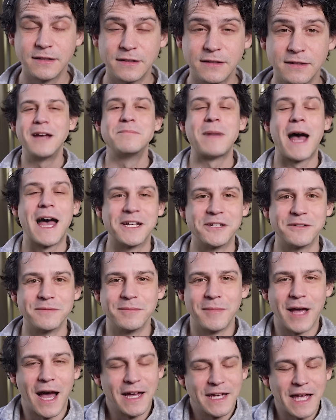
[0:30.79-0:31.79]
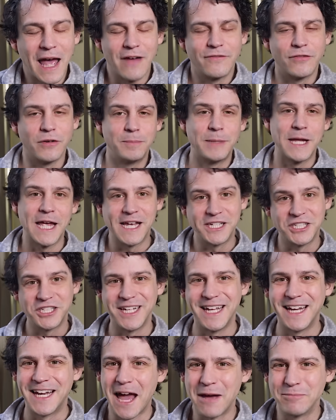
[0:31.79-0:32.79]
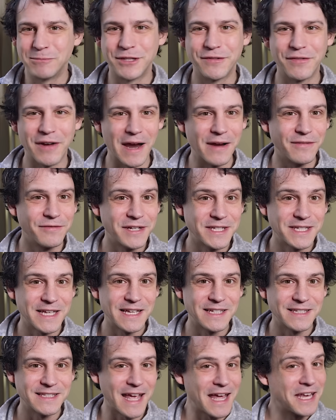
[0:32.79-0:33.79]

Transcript: I'm Adam, I have a PhD in atmospheric physics,